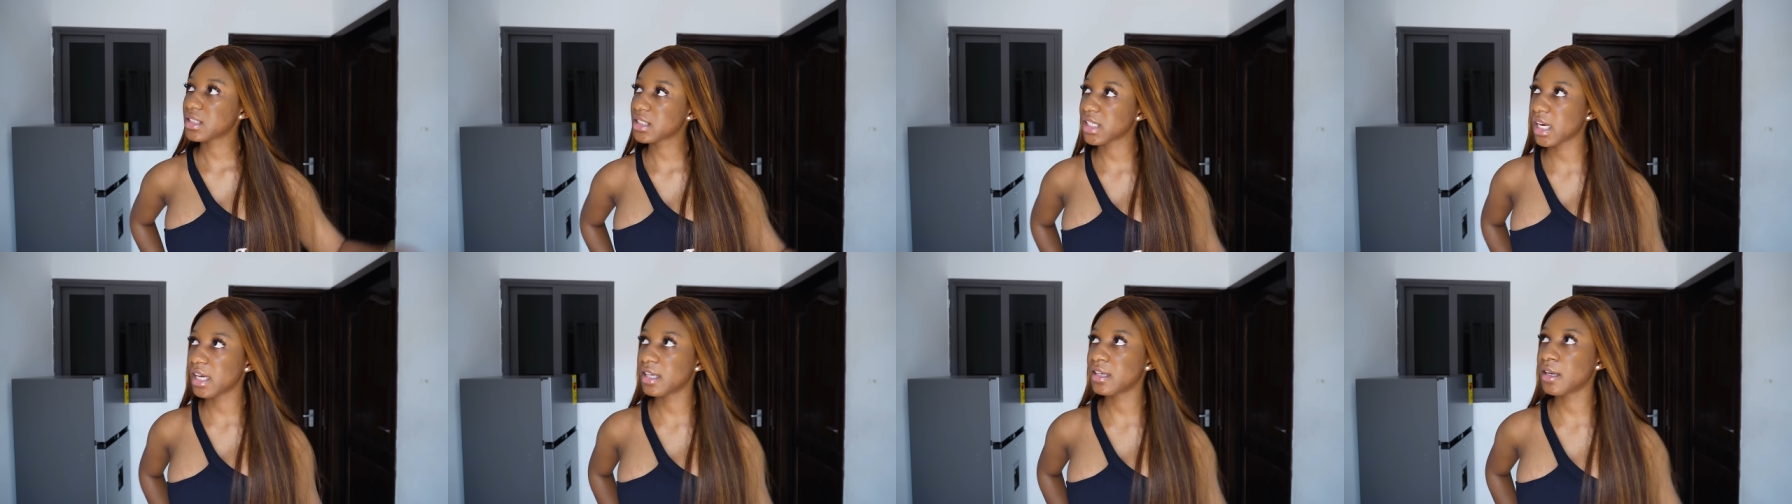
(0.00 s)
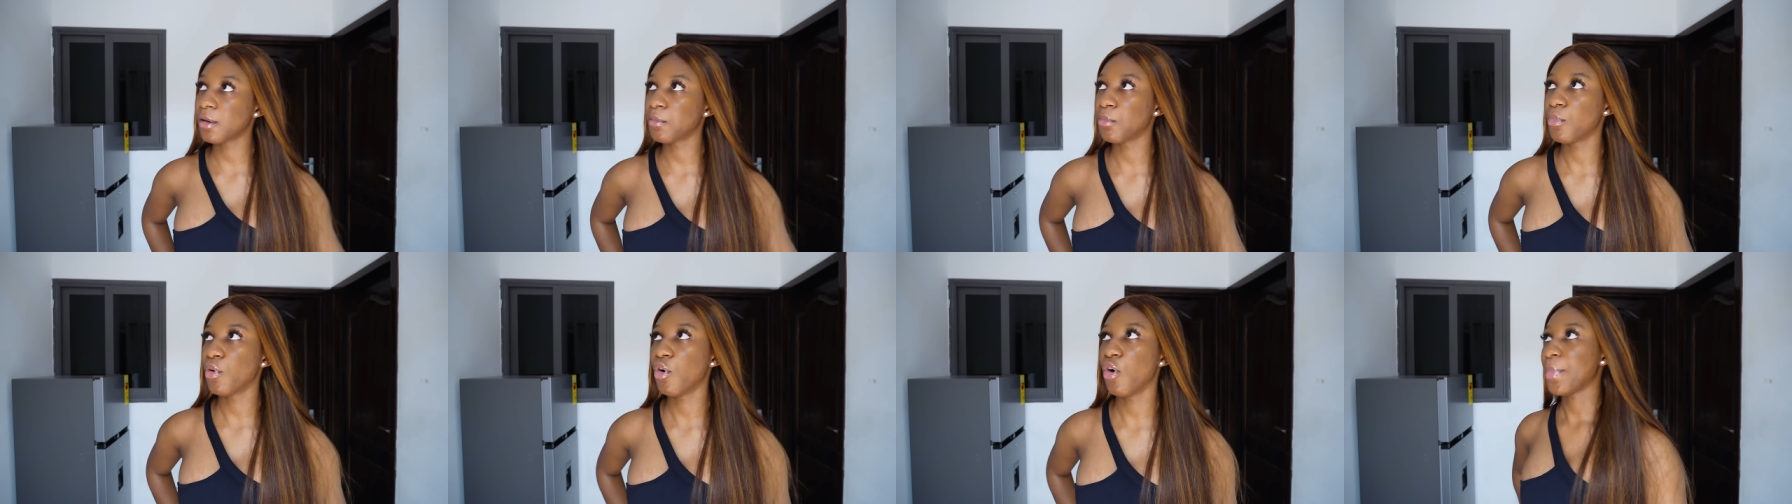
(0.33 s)

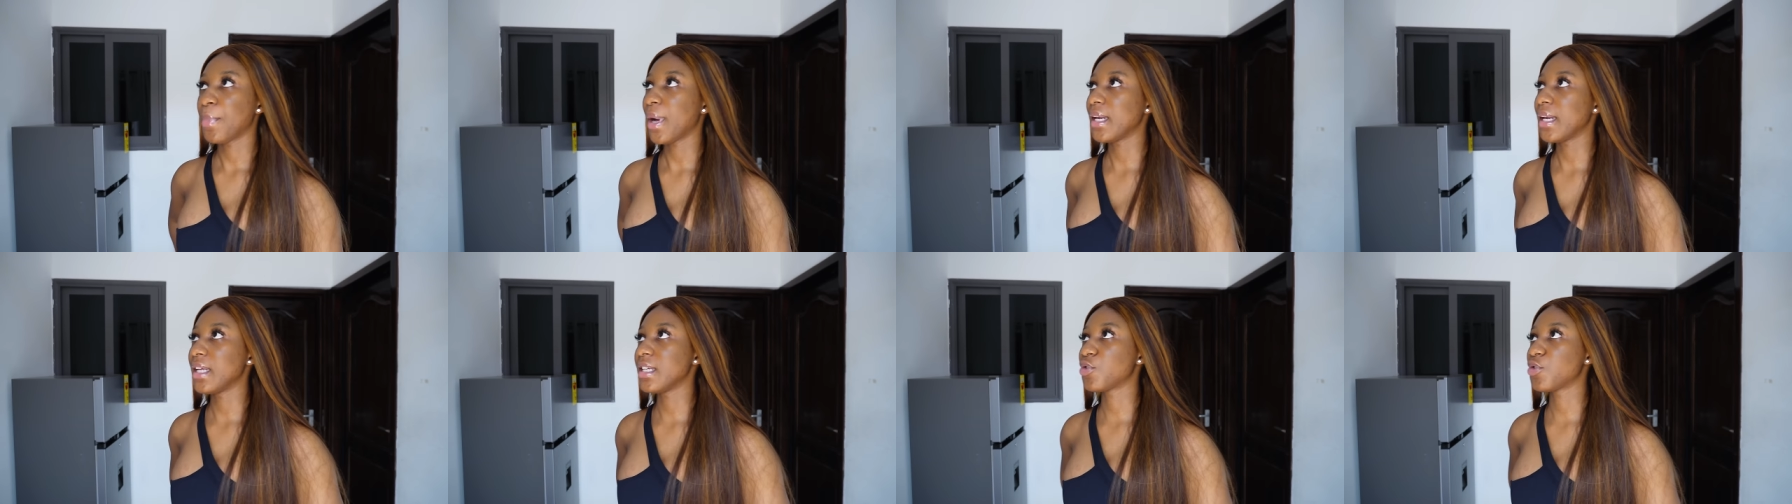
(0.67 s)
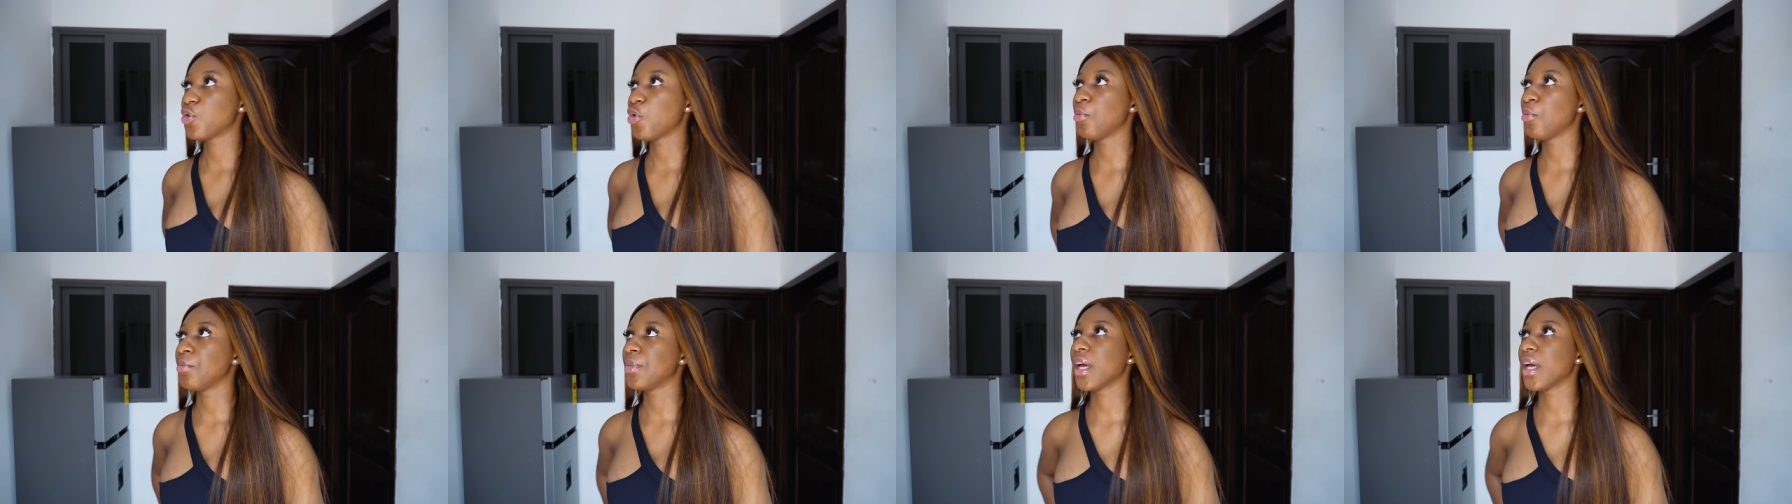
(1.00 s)
China Mall
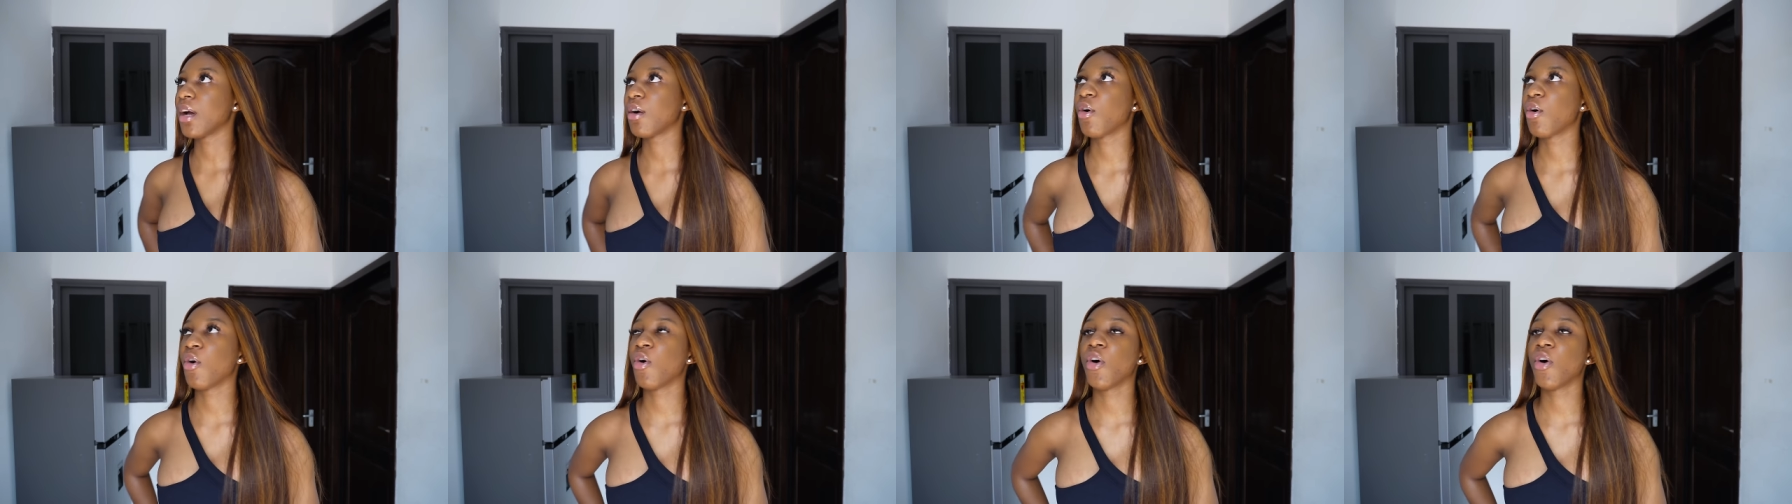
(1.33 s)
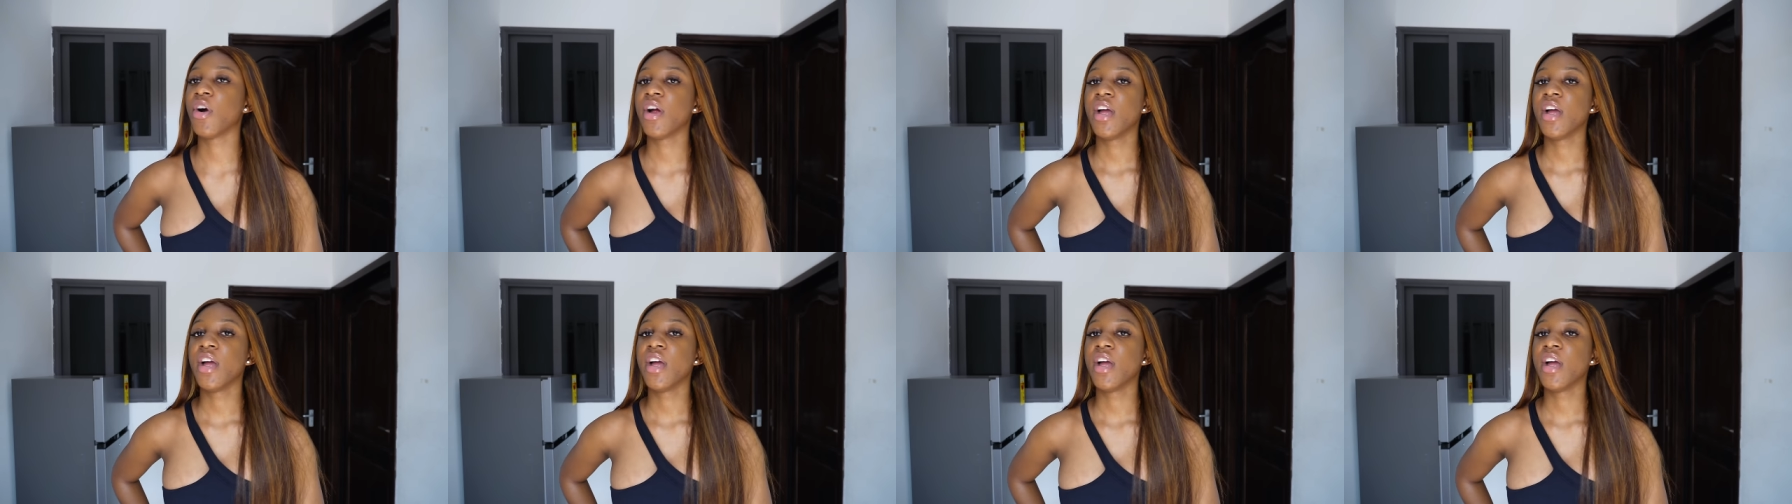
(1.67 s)
Palace Home Decor.